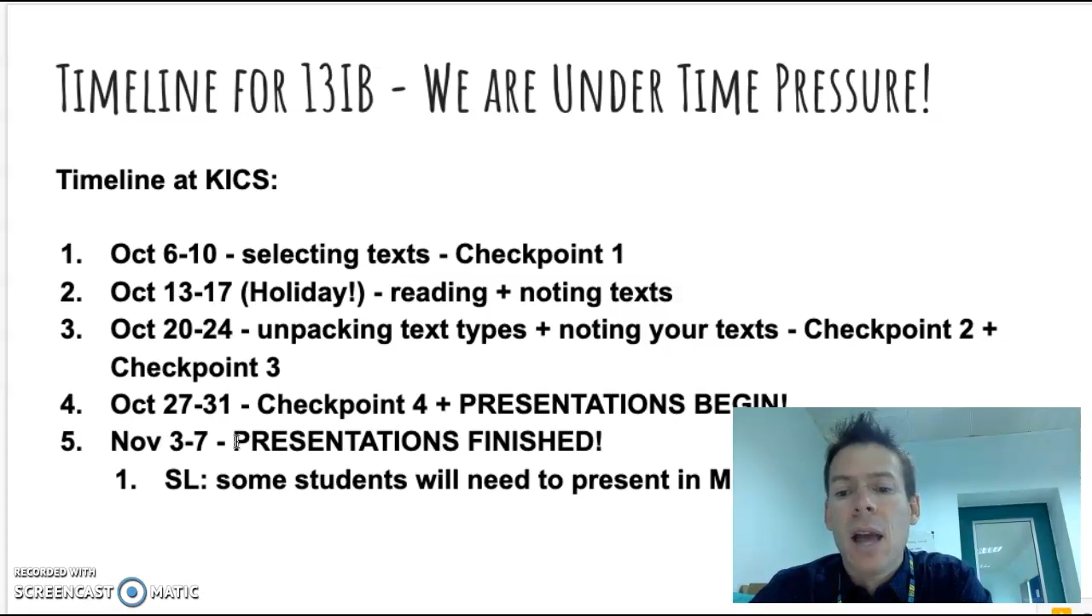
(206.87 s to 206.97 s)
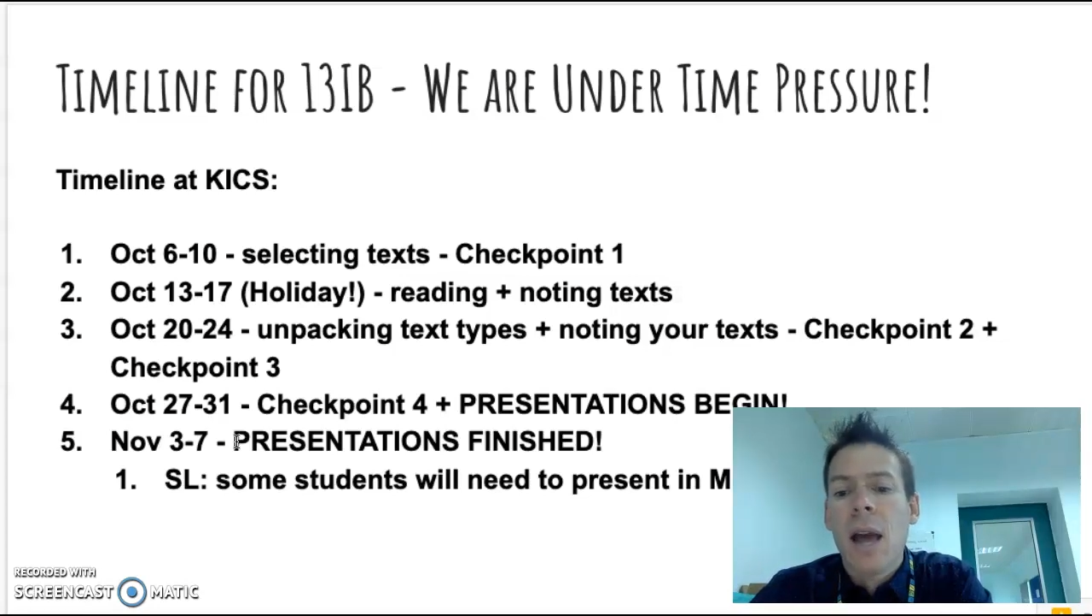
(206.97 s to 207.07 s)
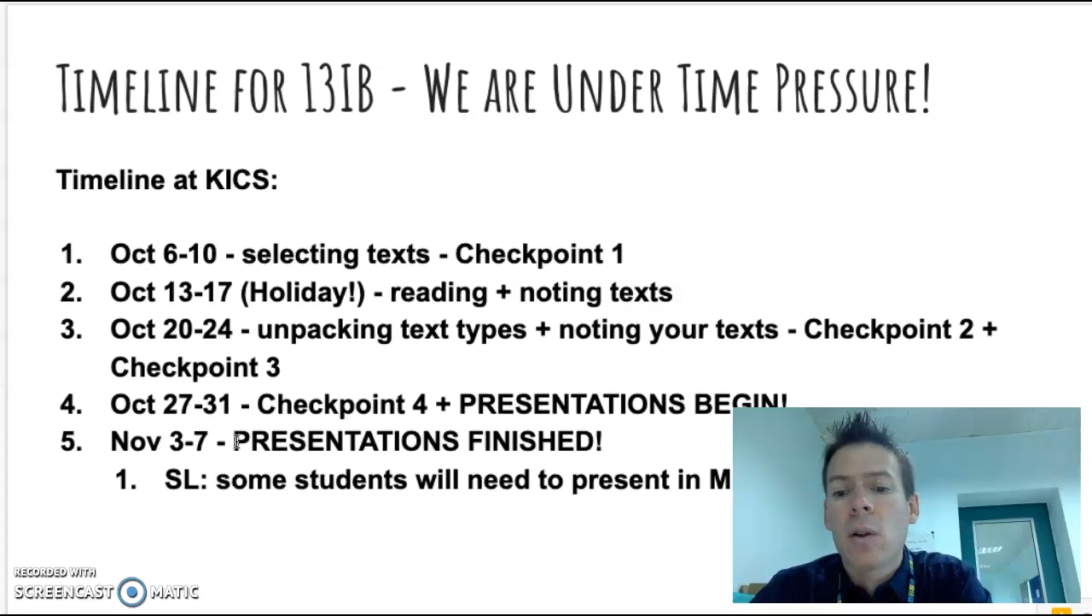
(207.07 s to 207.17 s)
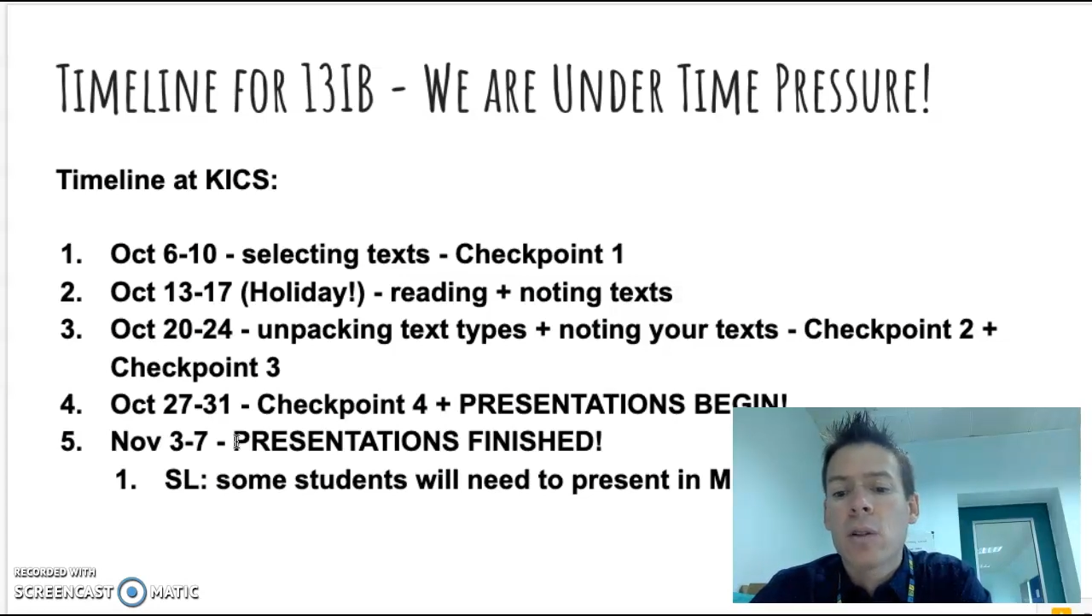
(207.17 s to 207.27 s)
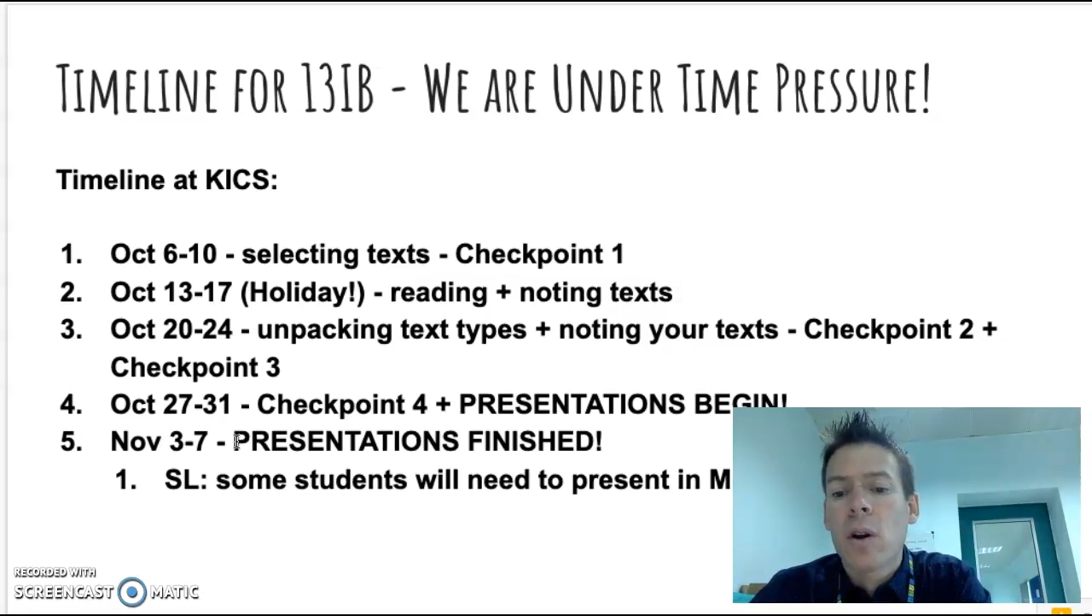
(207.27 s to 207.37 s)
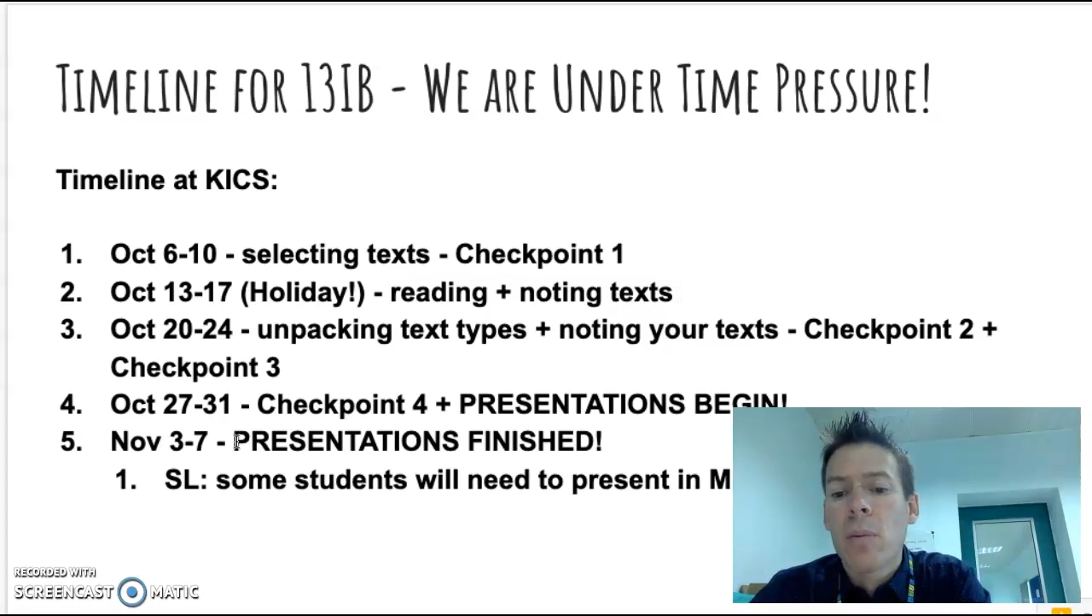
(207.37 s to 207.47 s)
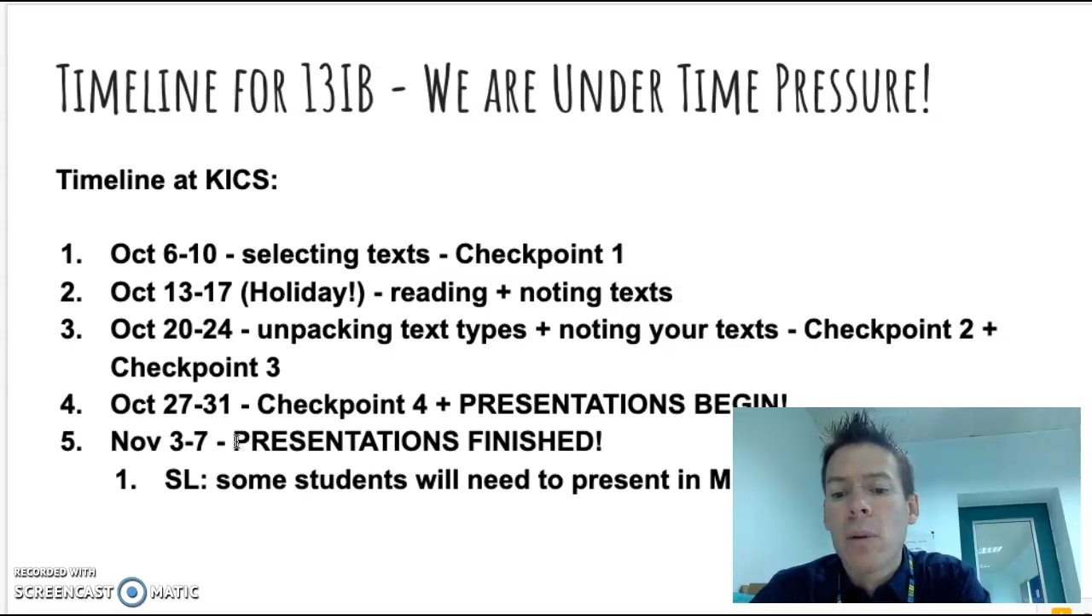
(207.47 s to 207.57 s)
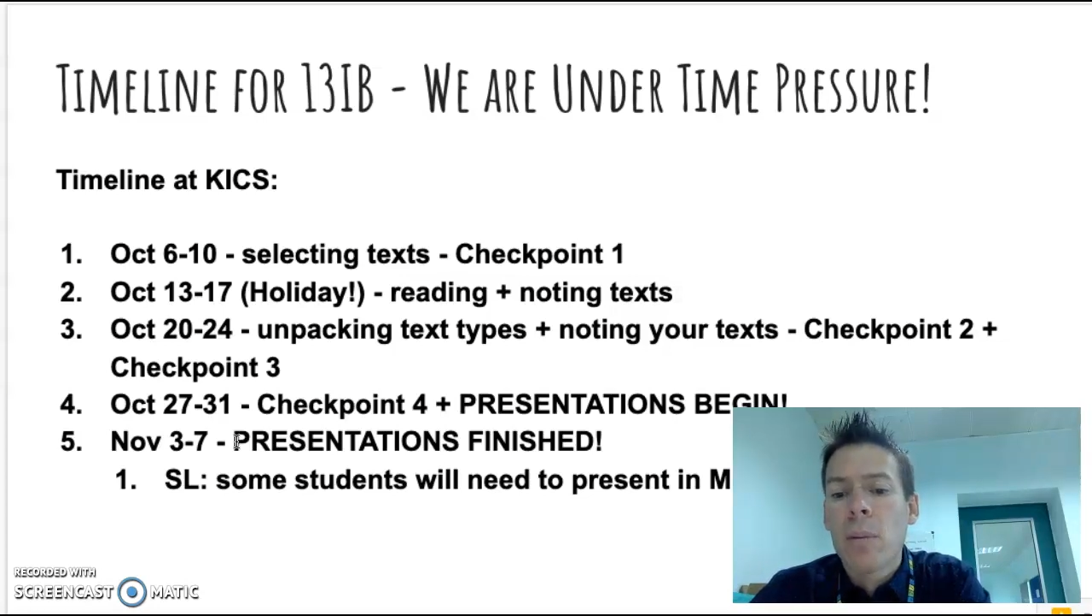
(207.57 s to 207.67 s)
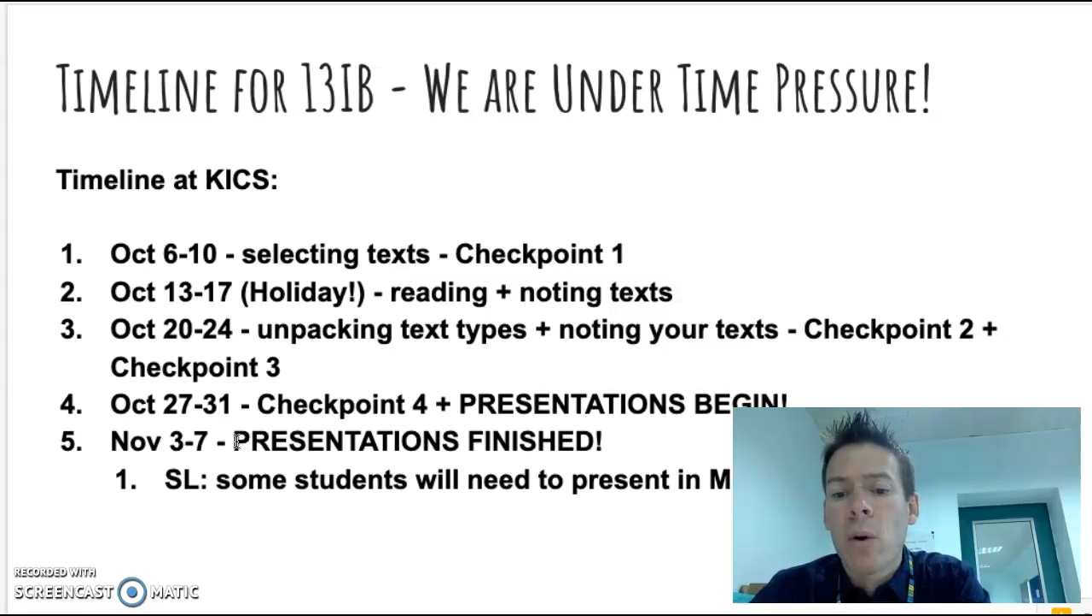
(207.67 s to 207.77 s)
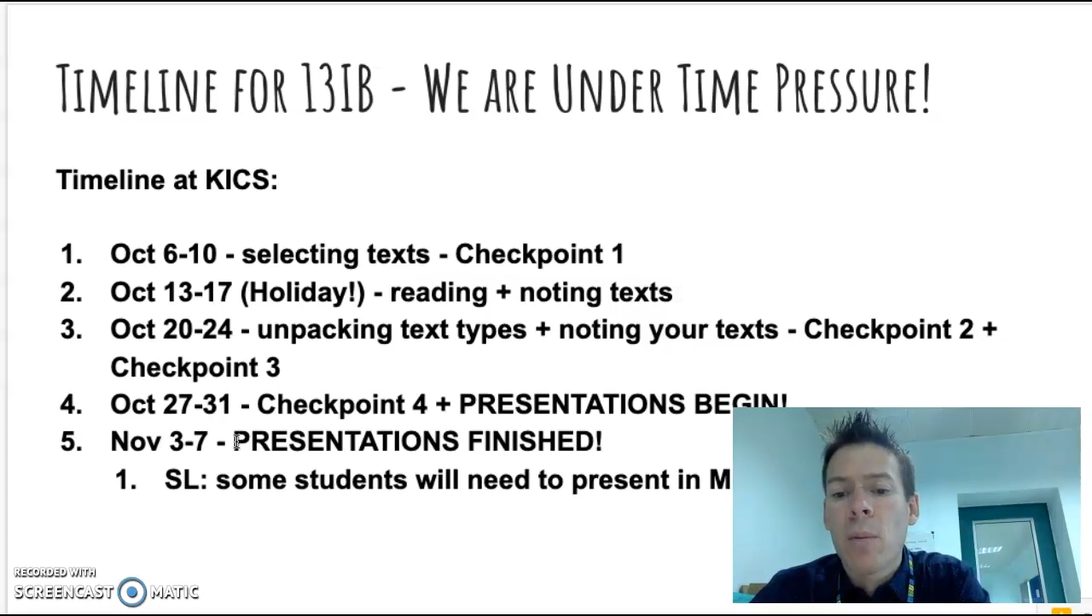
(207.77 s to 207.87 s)
And I'll talk a
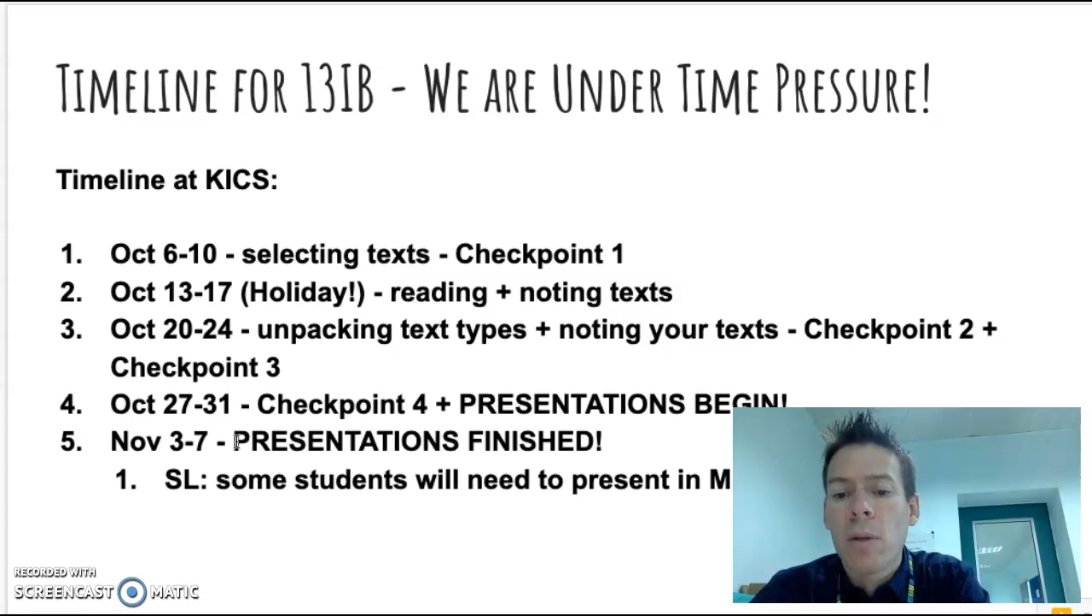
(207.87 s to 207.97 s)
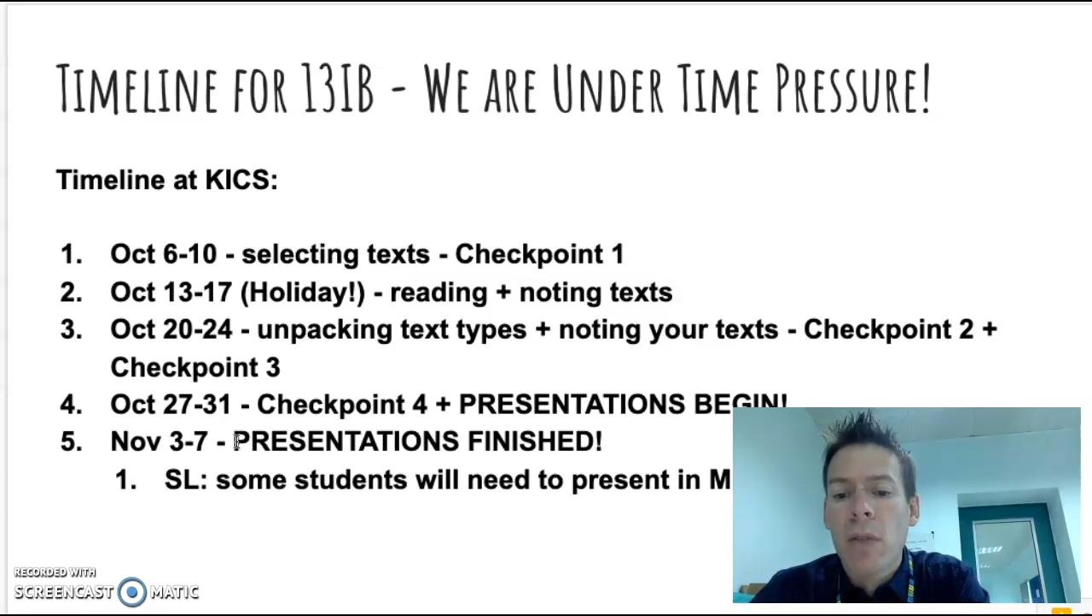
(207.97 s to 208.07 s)
bit more about